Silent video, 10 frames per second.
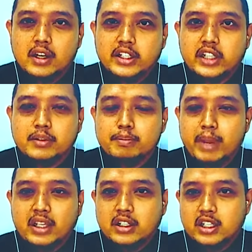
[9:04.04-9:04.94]
that
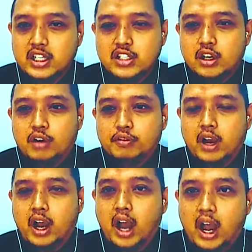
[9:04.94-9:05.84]
make ease of
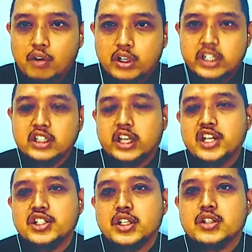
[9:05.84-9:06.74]
our
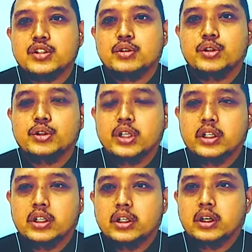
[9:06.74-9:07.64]
intentions to do
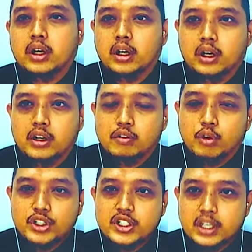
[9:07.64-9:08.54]
the
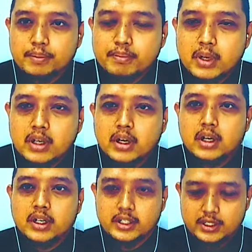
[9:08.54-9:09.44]
worship
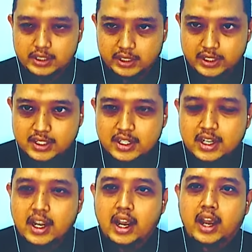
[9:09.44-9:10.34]
this year.
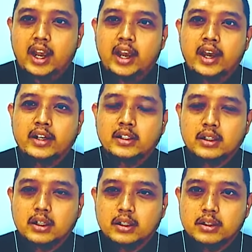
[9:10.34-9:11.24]

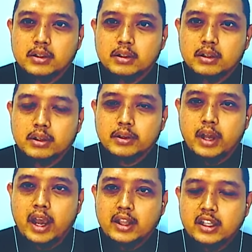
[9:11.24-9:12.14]
And
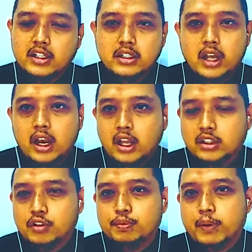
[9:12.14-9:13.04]
I think a
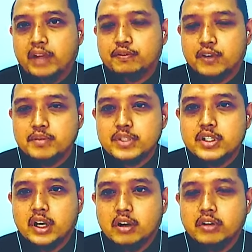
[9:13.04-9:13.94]
lot of
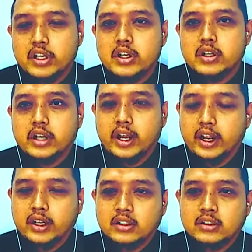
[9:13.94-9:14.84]
platforms now,
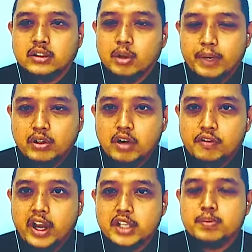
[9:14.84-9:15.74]
and Dompet
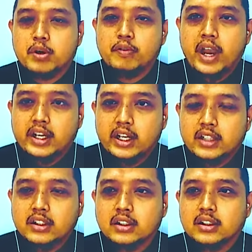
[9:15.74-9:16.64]
Dhuafa has
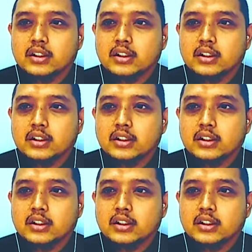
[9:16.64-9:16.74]
provided